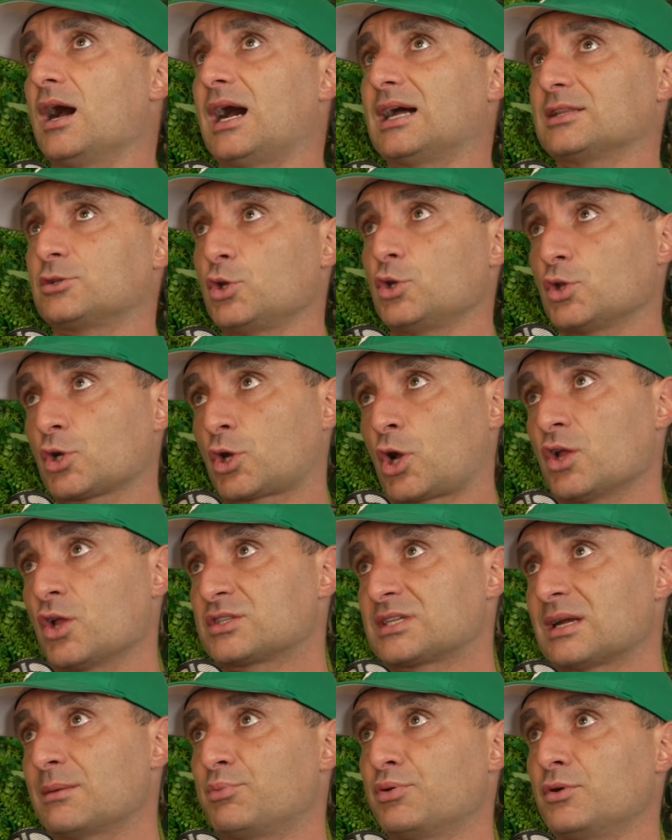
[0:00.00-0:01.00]
I'd do the
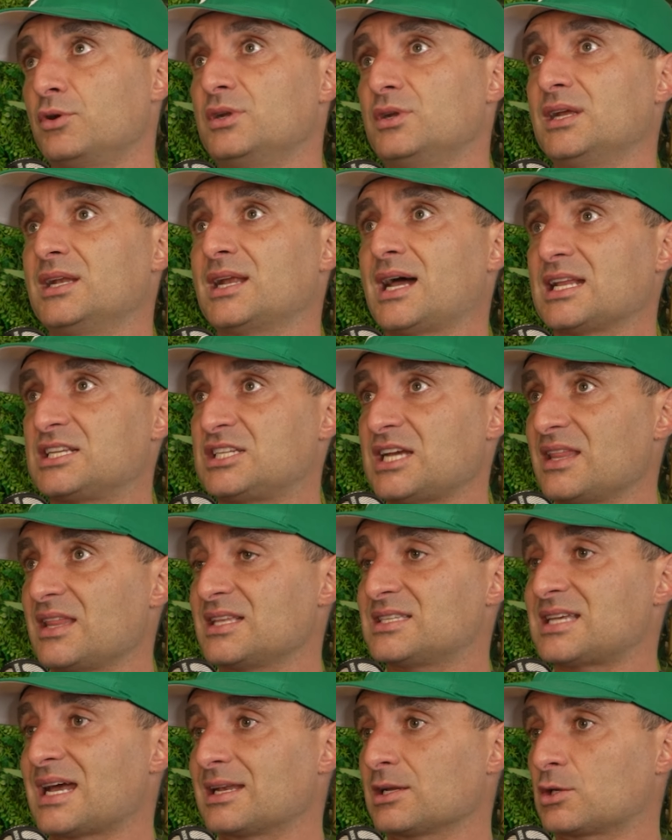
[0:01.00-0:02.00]
content pruning. I'd check the
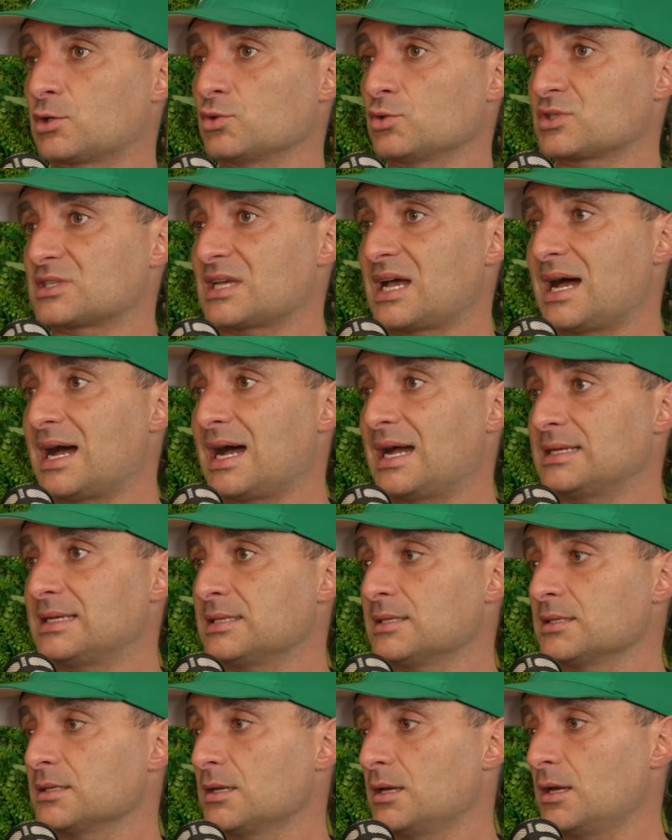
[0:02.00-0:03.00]
technical side.
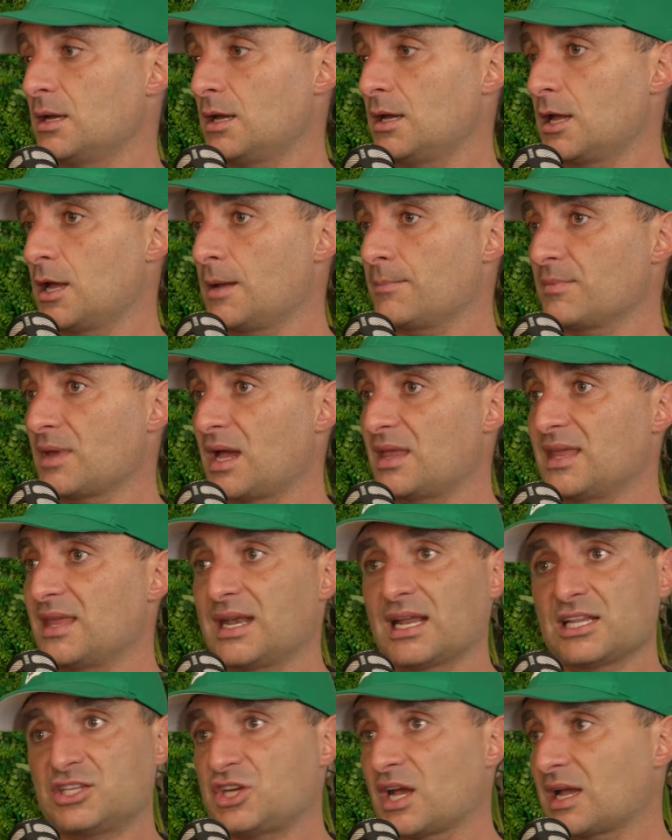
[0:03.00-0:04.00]
Um, and
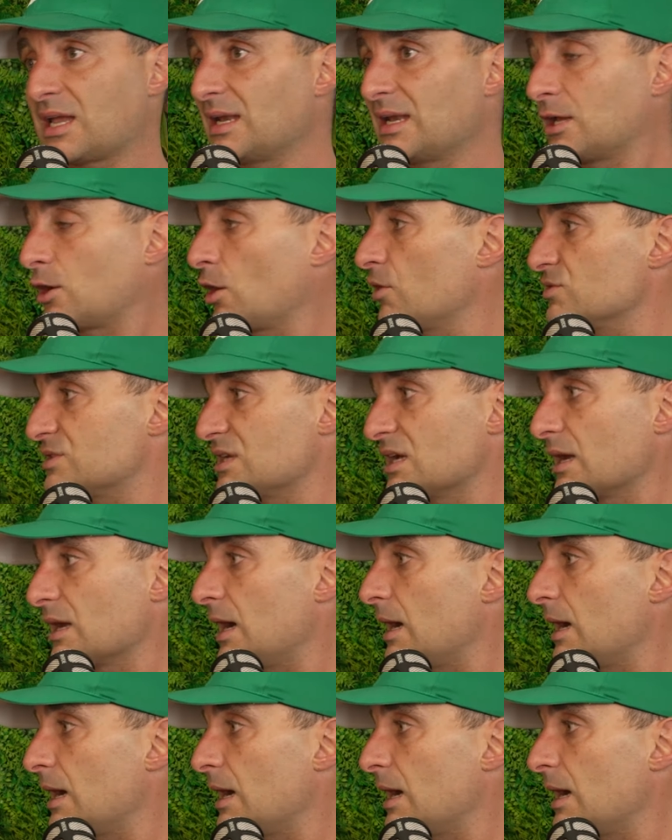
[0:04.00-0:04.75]
then i check any content